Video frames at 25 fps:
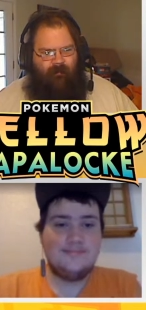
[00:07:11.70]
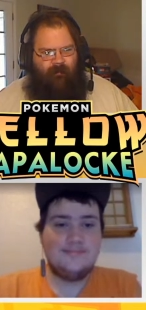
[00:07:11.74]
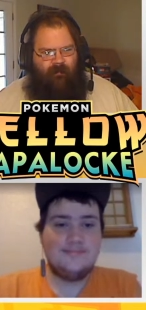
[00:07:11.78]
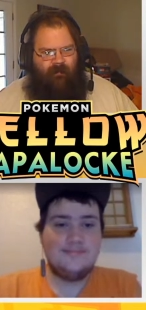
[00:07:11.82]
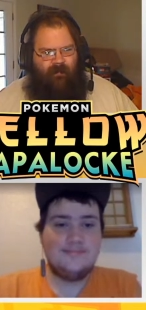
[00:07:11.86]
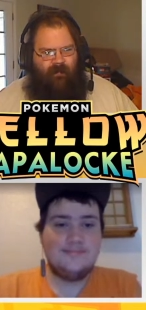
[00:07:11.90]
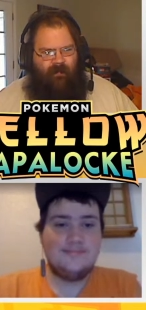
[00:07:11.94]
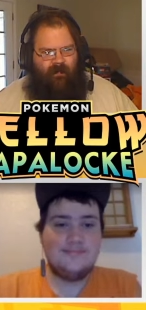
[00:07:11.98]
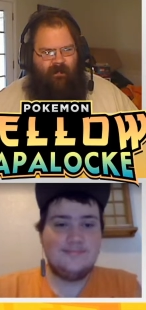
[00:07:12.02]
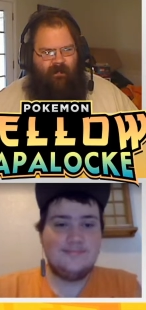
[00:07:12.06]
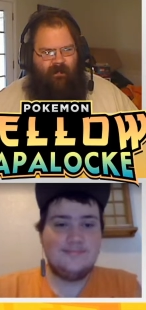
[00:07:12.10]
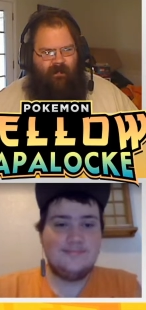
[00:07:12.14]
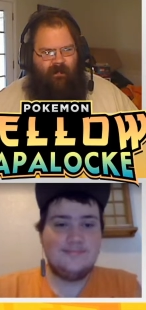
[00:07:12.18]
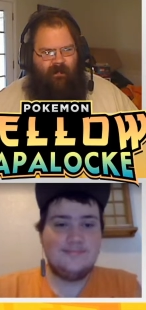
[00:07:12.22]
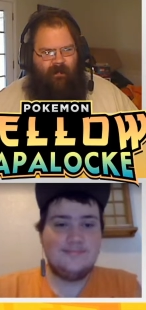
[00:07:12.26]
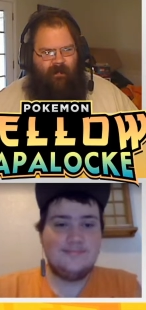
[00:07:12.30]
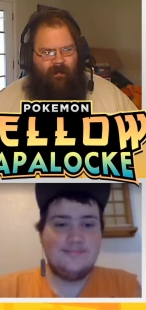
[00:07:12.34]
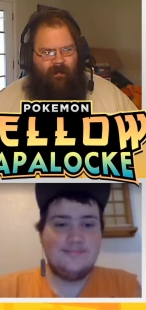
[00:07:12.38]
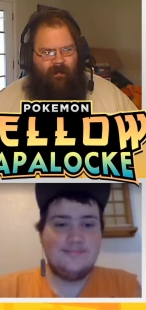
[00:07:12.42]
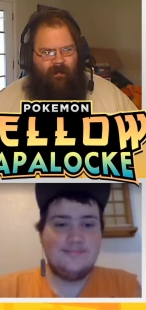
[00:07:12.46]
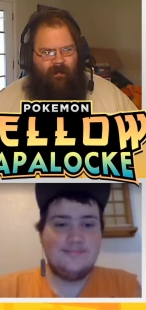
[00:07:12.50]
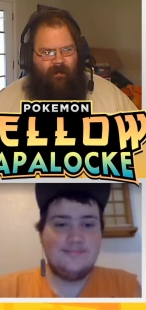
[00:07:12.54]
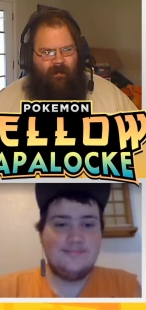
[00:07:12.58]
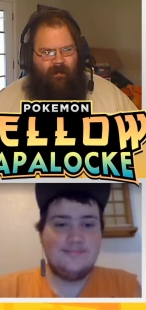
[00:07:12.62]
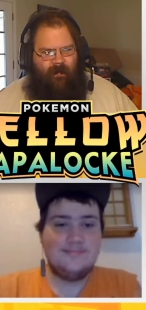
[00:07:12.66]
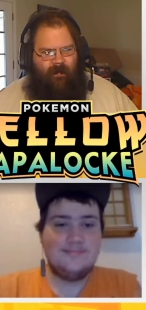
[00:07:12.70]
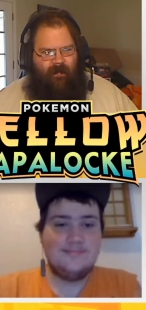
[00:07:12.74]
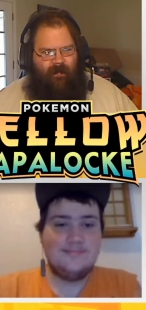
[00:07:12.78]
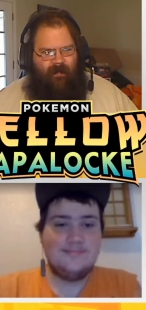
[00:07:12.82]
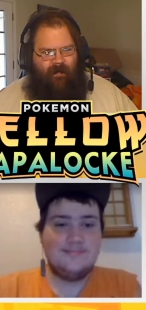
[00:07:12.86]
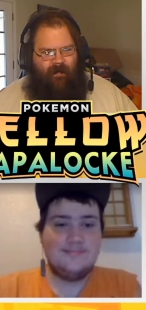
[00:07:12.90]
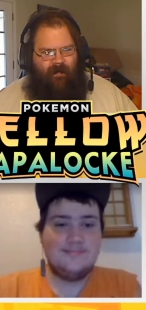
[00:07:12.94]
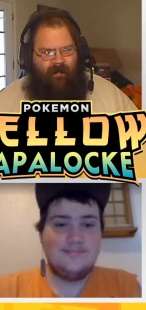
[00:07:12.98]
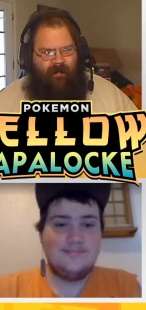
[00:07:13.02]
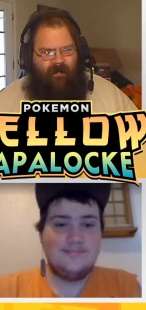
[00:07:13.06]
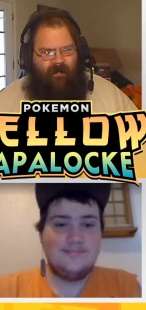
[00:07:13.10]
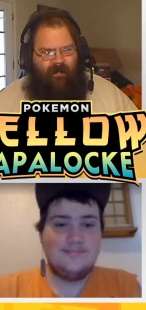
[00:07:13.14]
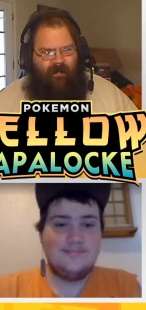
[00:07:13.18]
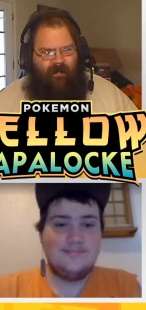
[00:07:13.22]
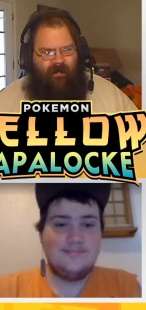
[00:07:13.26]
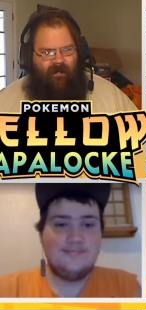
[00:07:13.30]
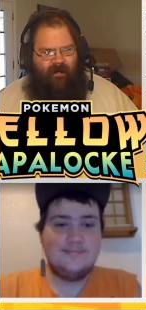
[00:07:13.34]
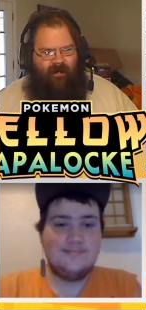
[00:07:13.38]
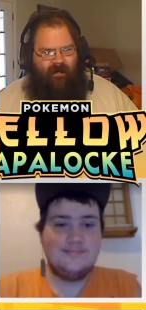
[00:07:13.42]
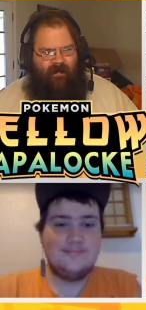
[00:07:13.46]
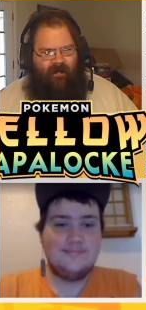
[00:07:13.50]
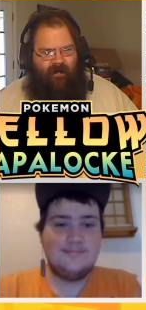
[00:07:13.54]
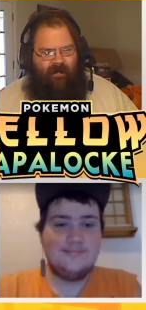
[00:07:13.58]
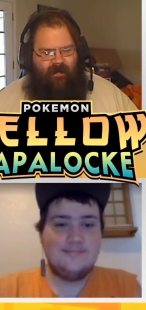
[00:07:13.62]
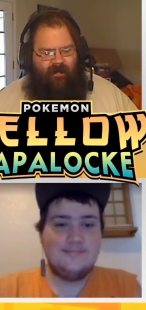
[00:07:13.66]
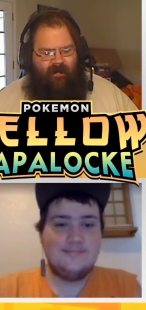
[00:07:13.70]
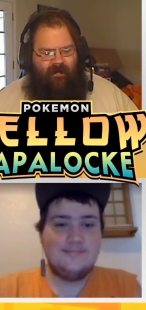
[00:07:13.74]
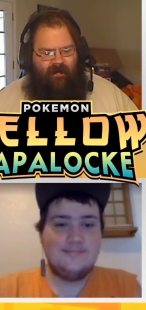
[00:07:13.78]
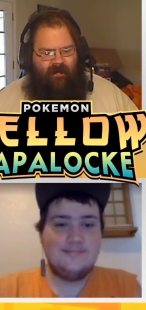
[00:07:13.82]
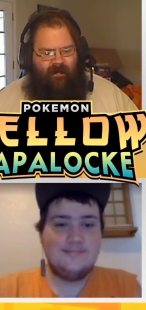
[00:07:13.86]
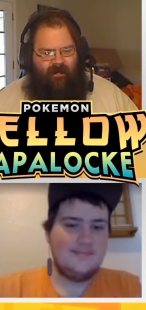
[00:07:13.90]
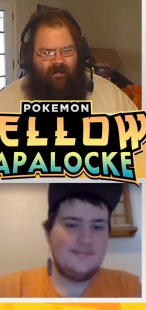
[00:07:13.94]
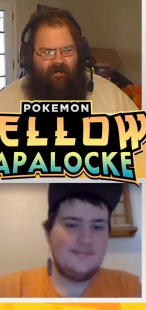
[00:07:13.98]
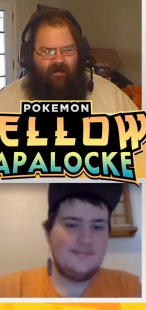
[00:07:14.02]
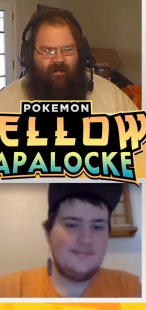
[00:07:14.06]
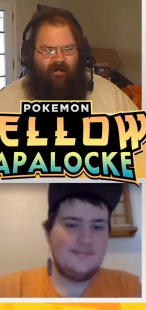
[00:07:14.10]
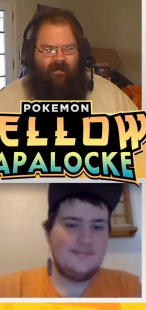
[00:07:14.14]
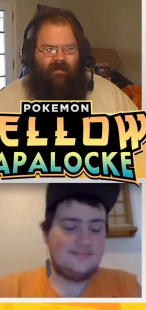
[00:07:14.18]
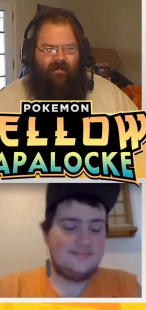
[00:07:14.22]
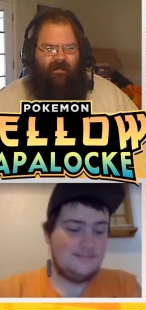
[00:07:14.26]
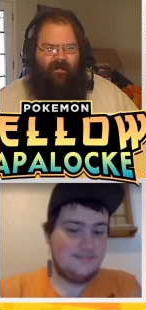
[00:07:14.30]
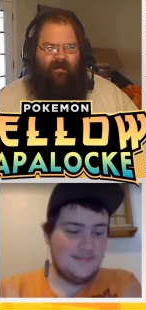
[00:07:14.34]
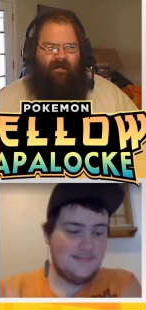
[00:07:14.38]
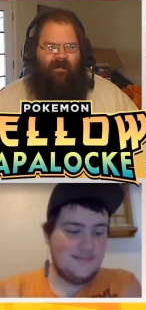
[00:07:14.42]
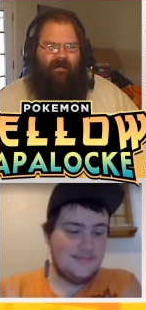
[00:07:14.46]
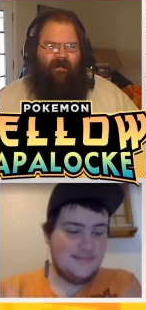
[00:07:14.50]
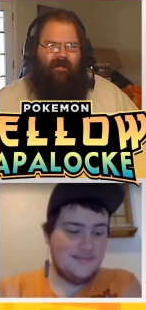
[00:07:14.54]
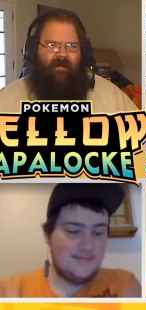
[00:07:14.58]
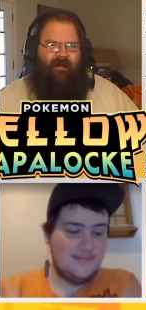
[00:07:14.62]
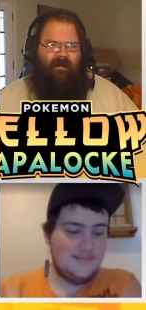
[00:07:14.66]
[no speech]